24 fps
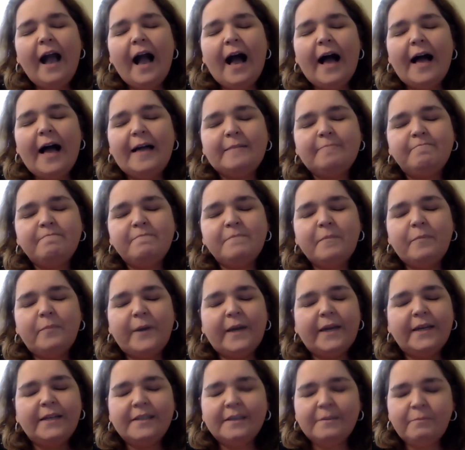
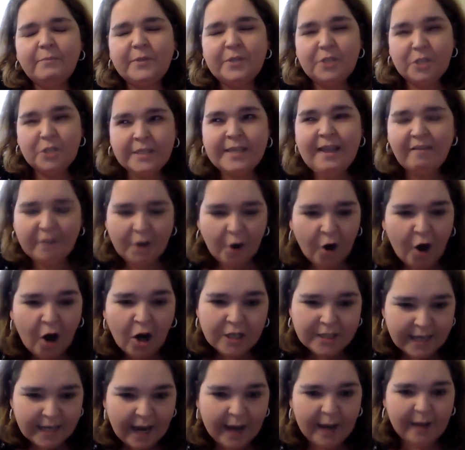but she's having a
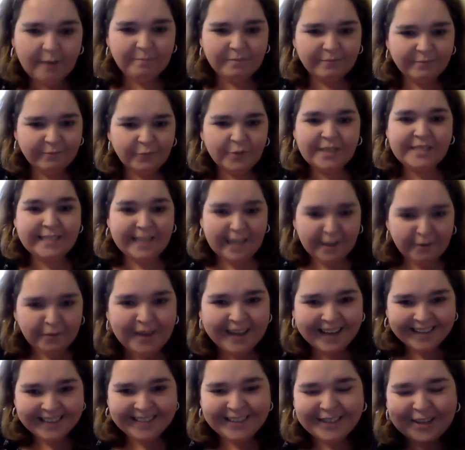hard time
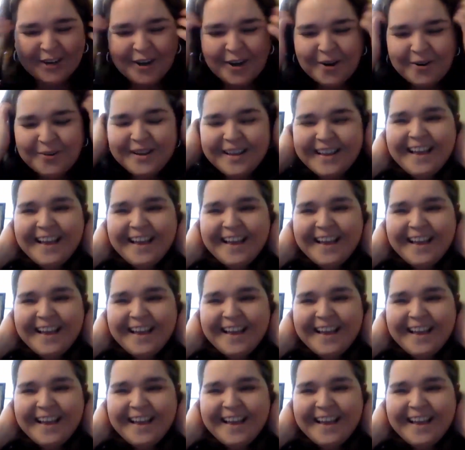receiving, you know,